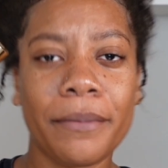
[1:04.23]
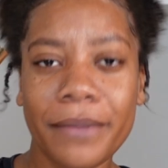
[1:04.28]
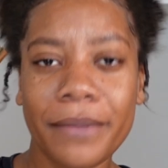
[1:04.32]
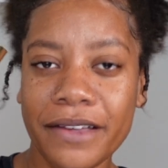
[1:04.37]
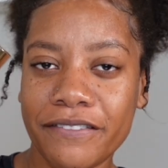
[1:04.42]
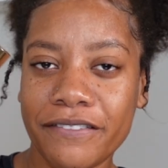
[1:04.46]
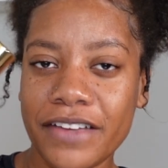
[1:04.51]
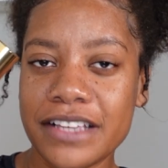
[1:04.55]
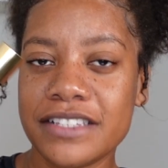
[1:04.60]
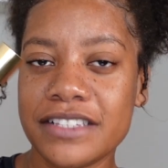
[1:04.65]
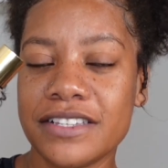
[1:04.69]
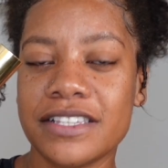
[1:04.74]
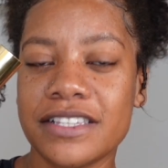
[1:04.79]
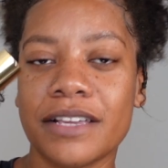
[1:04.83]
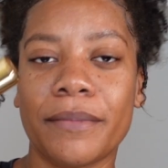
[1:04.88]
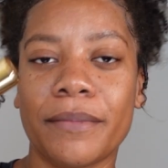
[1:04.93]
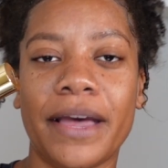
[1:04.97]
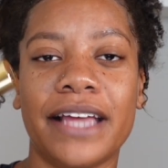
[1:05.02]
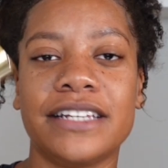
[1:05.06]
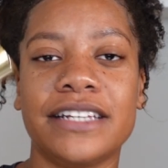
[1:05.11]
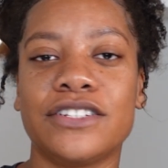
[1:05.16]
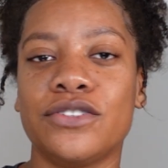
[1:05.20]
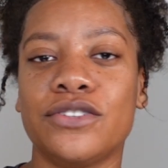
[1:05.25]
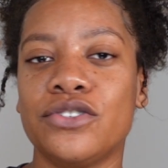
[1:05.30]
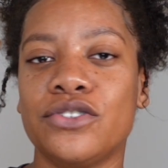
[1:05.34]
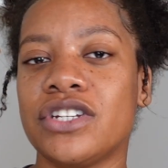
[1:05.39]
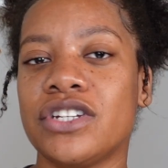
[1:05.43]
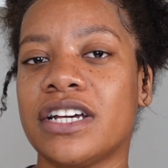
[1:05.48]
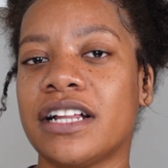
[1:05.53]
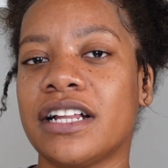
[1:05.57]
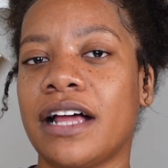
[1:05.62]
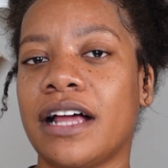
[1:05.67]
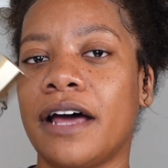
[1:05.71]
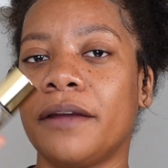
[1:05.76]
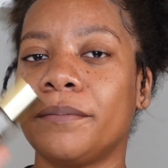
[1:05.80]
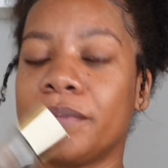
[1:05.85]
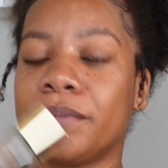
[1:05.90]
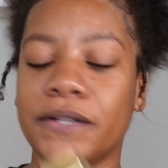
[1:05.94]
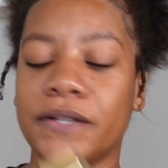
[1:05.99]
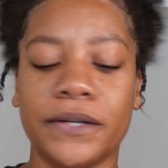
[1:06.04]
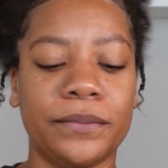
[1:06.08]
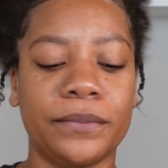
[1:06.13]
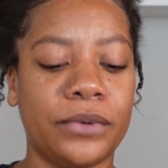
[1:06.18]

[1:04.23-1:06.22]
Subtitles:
my face using my Touche Éclat Blur